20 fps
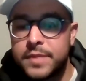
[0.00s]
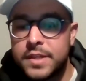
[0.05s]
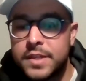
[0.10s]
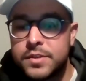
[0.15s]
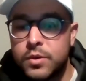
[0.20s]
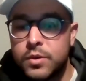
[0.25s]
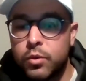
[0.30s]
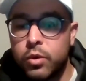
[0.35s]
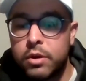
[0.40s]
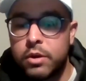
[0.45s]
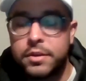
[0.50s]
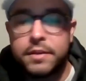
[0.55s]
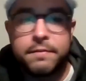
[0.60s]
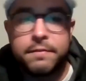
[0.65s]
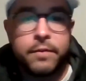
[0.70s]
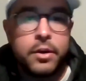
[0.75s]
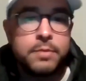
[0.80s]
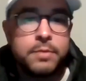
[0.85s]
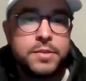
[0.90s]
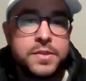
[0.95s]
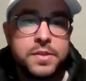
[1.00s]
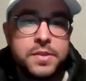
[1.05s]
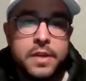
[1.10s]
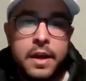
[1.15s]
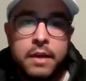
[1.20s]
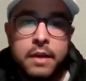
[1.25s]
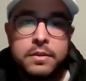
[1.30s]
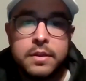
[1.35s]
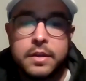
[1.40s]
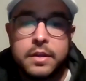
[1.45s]
is it worth it for him to sit
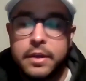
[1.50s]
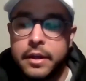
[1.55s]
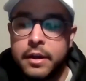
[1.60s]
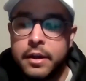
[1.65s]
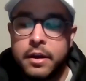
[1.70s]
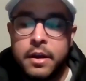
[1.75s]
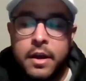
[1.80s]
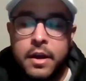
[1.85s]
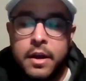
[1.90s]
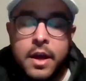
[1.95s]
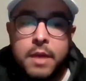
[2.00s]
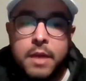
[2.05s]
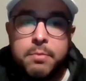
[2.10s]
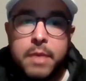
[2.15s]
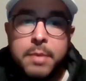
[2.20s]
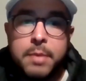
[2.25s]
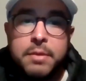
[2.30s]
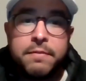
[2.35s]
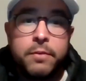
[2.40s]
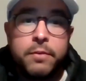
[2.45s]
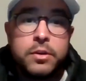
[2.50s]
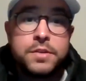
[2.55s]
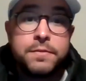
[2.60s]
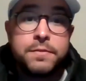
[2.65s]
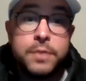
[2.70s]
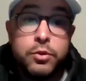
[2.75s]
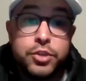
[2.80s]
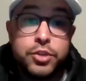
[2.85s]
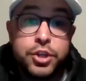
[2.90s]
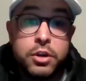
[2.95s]
out the year? Maybe for his
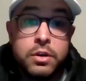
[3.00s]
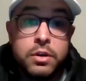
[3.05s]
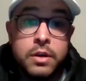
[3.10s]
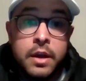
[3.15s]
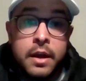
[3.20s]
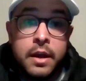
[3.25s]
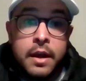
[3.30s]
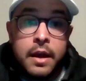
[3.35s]
future.